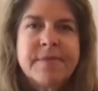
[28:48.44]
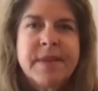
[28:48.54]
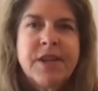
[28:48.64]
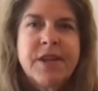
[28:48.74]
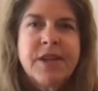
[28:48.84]

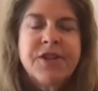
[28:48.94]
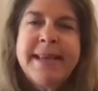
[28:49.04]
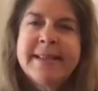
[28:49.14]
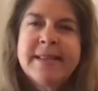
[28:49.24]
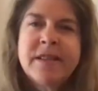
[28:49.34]
There's
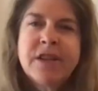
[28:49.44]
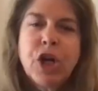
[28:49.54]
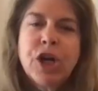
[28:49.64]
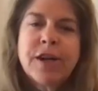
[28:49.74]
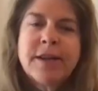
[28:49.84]
bees in the
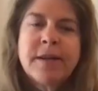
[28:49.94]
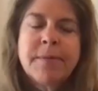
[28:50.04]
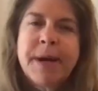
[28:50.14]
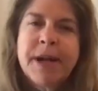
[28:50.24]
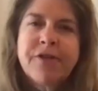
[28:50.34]

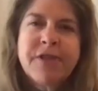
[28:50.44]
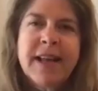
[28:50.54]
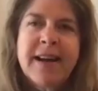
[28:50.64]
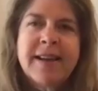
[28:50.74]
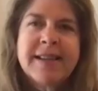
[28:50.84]
garden,
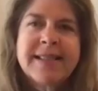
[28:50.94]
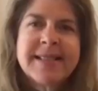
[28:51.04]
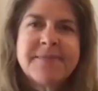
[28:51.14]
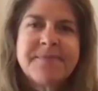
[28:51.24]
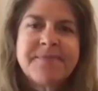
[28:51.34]

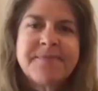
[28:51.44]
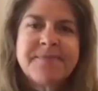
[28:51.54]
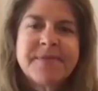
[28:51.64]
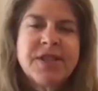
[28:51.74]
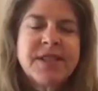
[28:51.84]
butterflies.
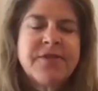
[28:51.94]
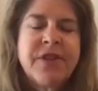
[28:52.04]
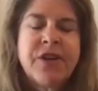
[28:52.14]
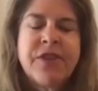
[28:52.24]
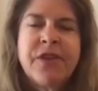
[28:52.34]
It's just a
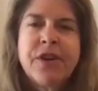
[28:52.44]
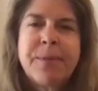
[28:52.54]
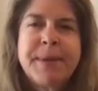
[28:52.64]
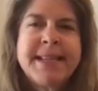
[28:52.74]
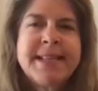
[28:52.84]
very, very
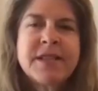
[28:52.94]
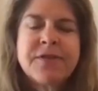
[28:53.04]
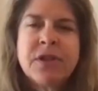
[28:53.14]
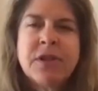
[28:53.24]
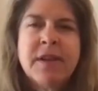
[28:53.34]

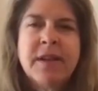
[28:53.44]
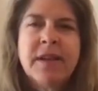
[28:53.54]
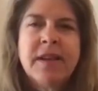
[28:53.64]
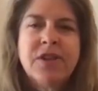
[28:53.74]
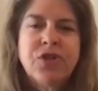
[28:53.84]
peaceful,
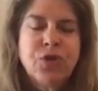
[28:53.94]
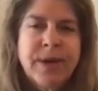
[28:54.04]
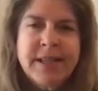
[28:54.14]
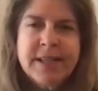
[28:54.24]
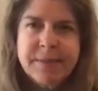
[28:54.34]

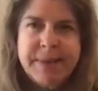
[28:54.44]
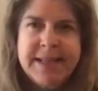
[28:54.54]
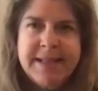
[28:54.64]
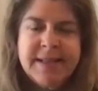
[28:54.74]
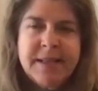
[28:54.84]
joyous
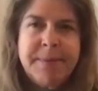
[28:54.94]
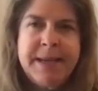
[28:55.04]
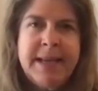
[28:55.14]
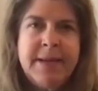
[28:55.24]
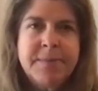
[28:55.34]
place to
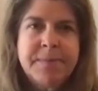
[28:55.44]
be.